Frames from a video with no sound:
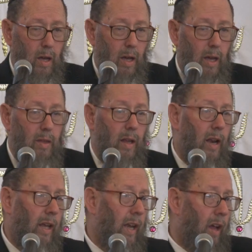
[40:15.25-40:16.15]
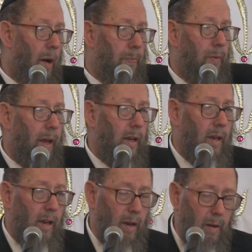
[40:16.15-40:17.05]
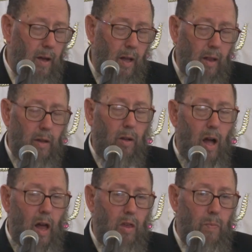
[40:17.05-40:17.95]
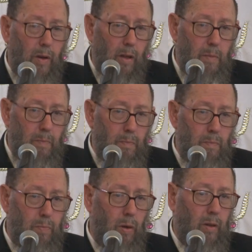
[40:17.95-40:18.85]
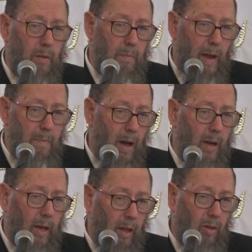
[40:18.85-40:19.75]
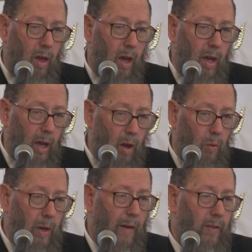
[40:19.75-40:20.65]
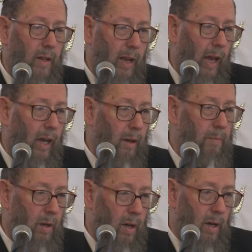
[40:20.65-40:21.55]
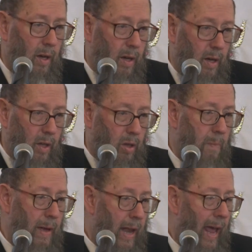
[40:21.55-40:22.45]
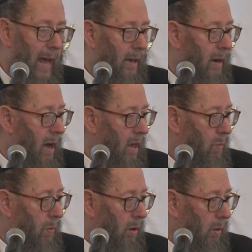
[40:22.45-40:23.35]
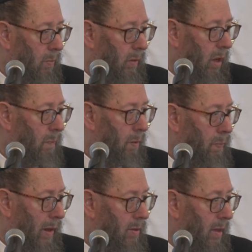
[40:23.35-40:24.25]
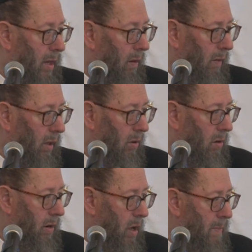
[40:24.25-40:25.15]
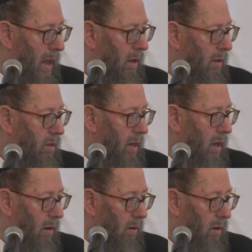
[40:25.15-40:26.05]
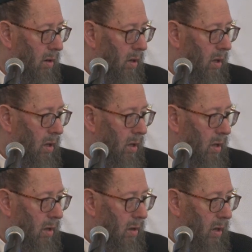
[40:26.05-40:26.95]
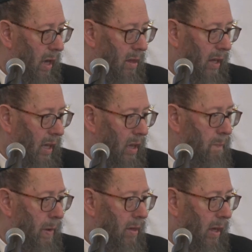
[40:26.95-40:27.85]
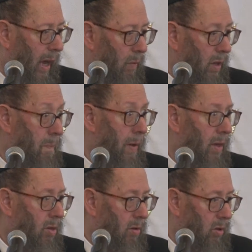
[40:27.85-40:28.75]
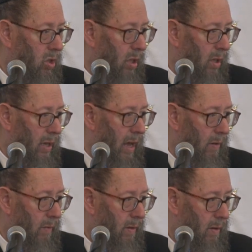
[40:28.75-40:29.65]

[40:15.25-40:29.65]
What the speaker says: He's not going to operate it in a little hospital in Brooklyn, Maimonides. We have to take him to Manhattan Hospital, Clubber Presbyterian, Cornell Medical Center. He has to get the best care with the best surgeon in town.